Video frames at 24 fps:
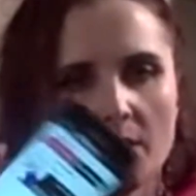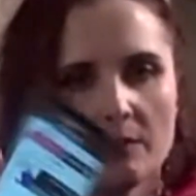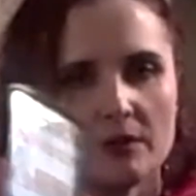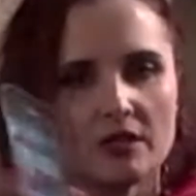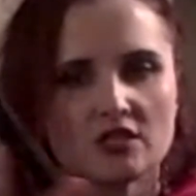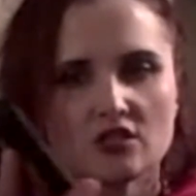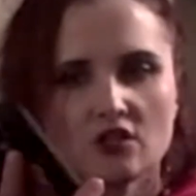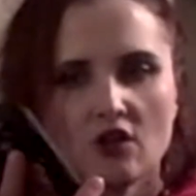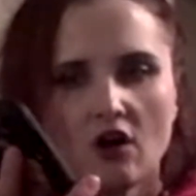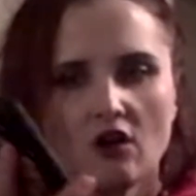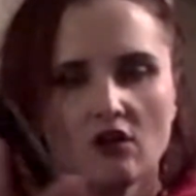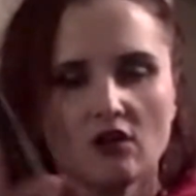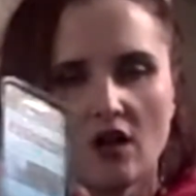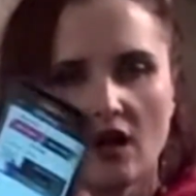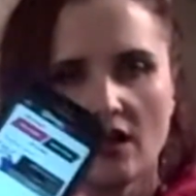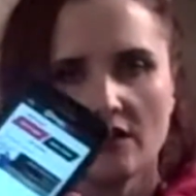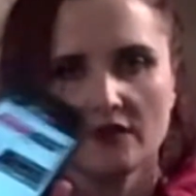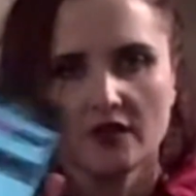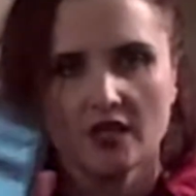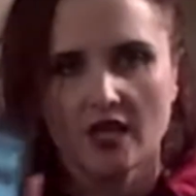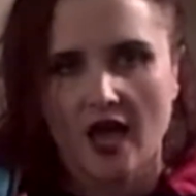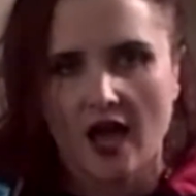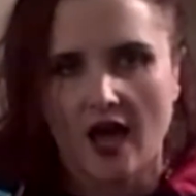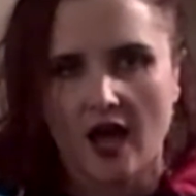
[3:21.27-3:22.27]
It's all
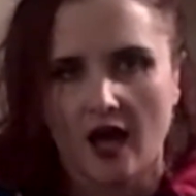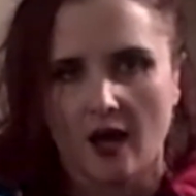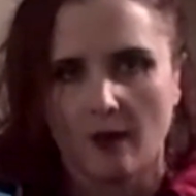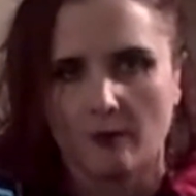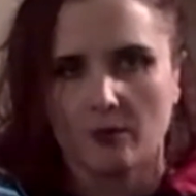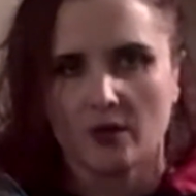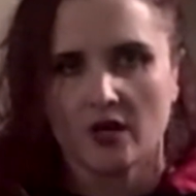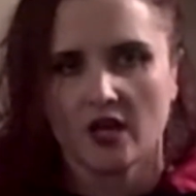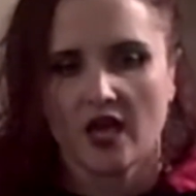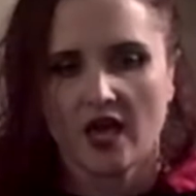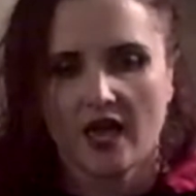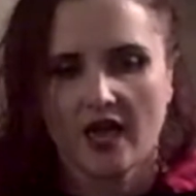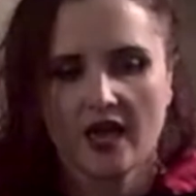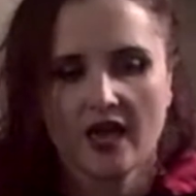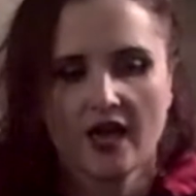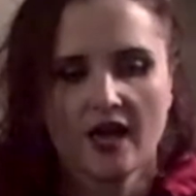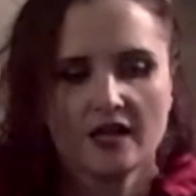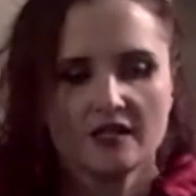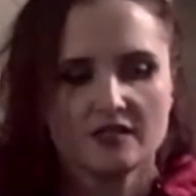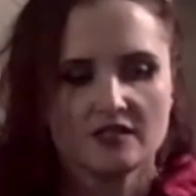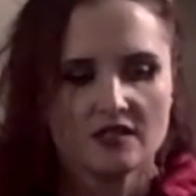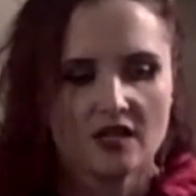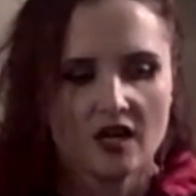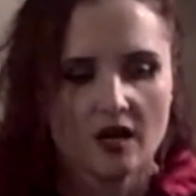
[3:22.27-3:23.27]
on the app.
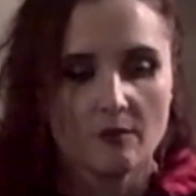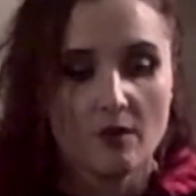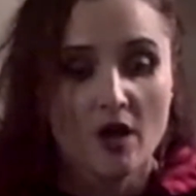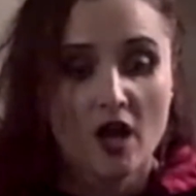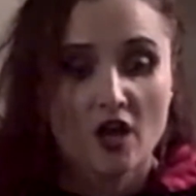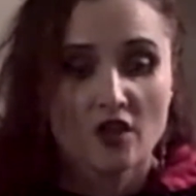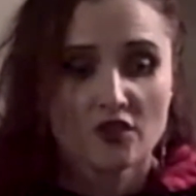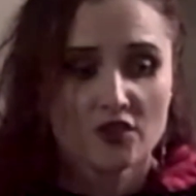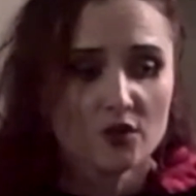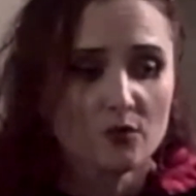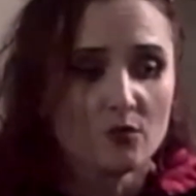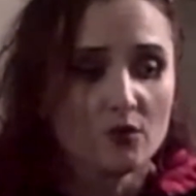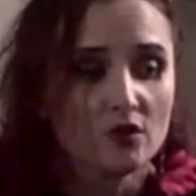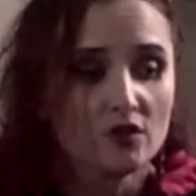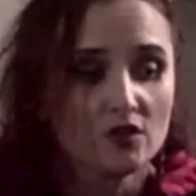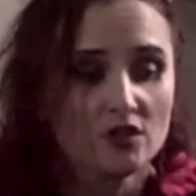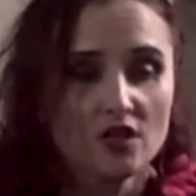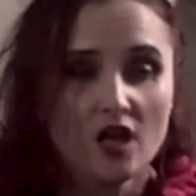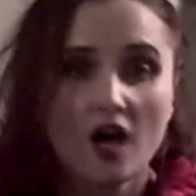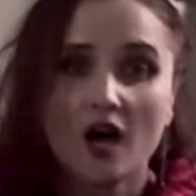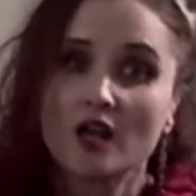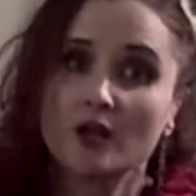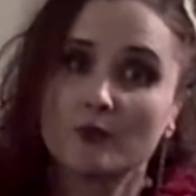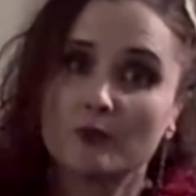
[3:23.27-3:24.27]
And there were a
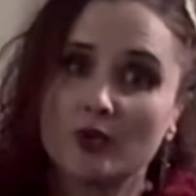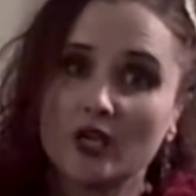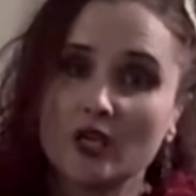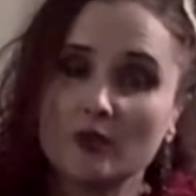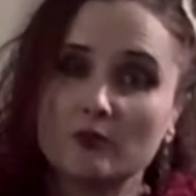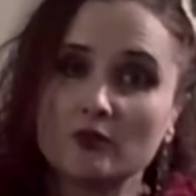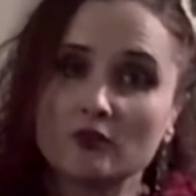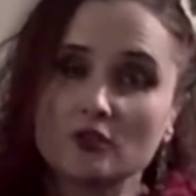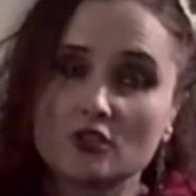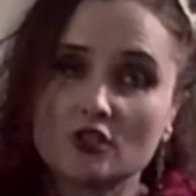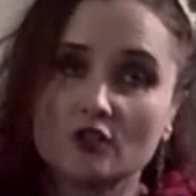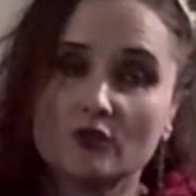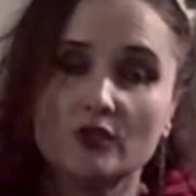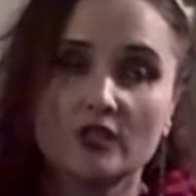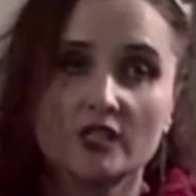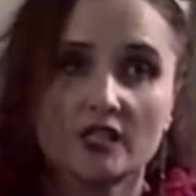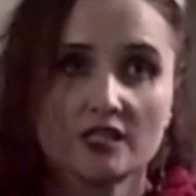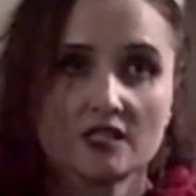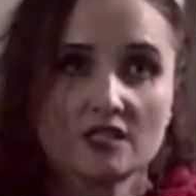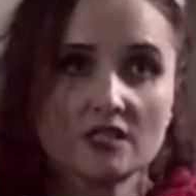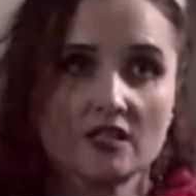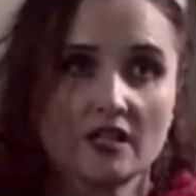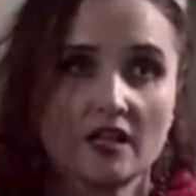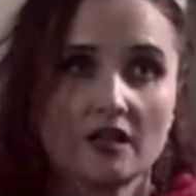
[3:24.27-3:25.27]
lot of people doing
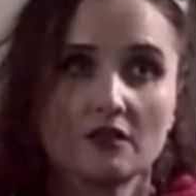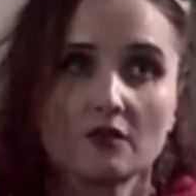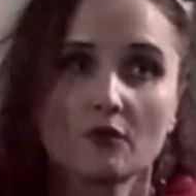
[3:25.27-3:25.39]
it today.